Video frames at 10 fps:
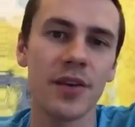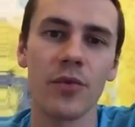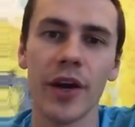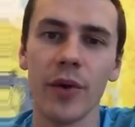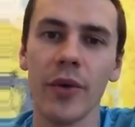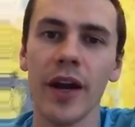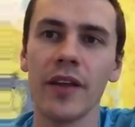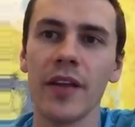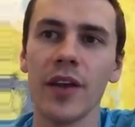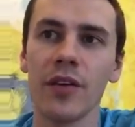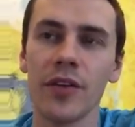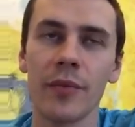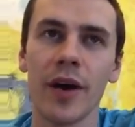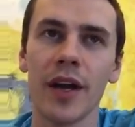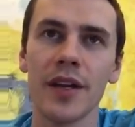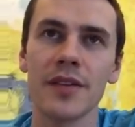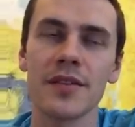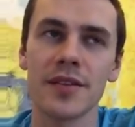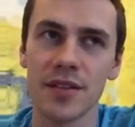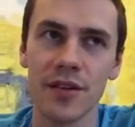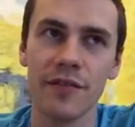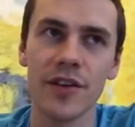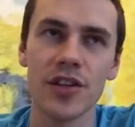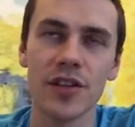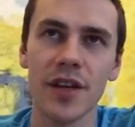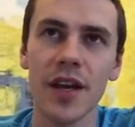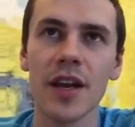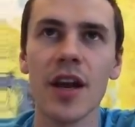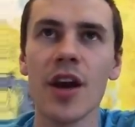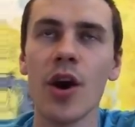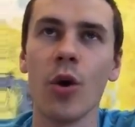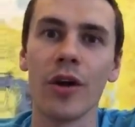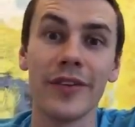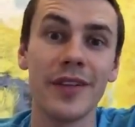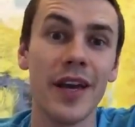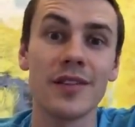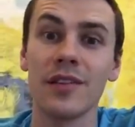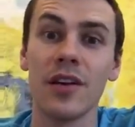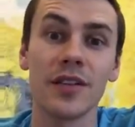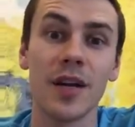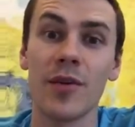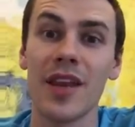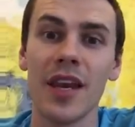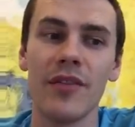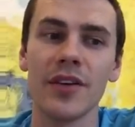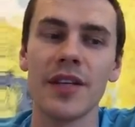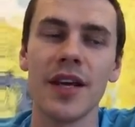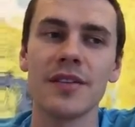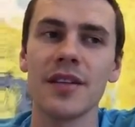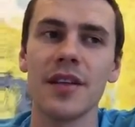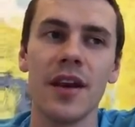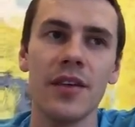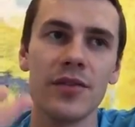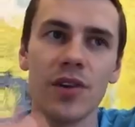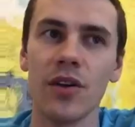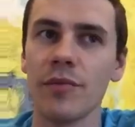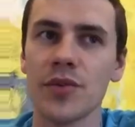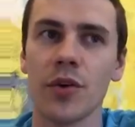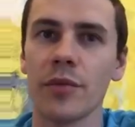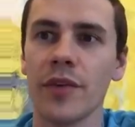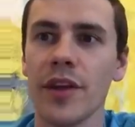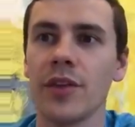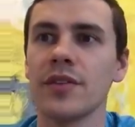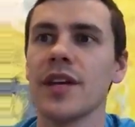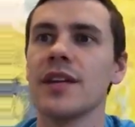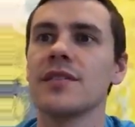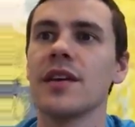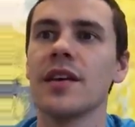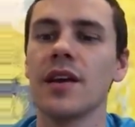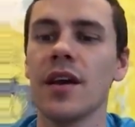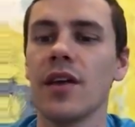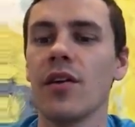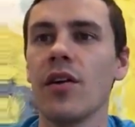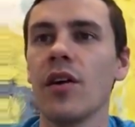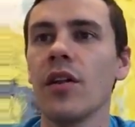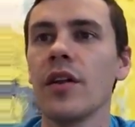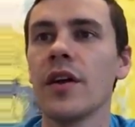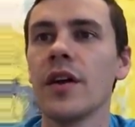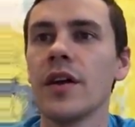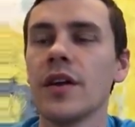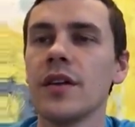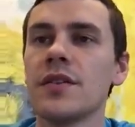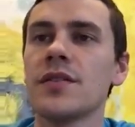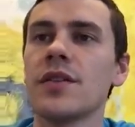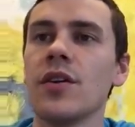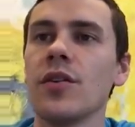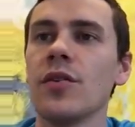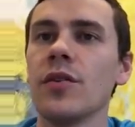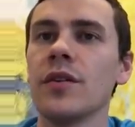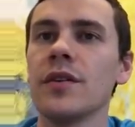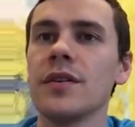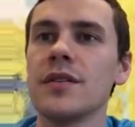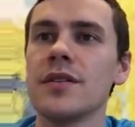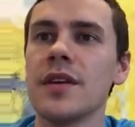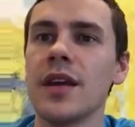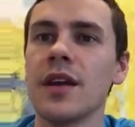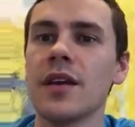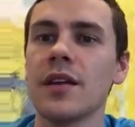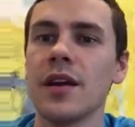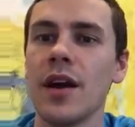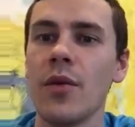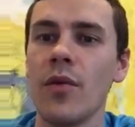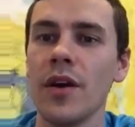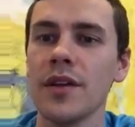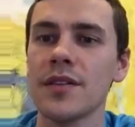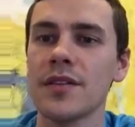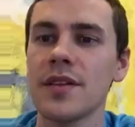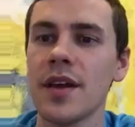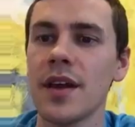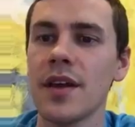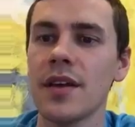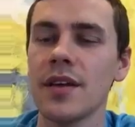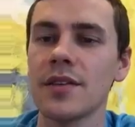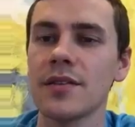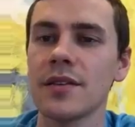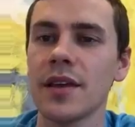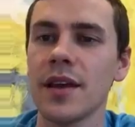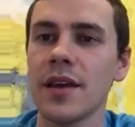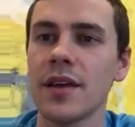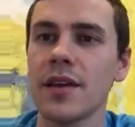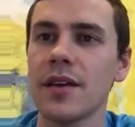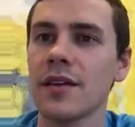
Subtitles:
it right away and then they know that their body is sufficient in it, or if it takes a long time where they never taste it, then it was all absorbed and they don't taste it at all. So zinc, I want to say it's like,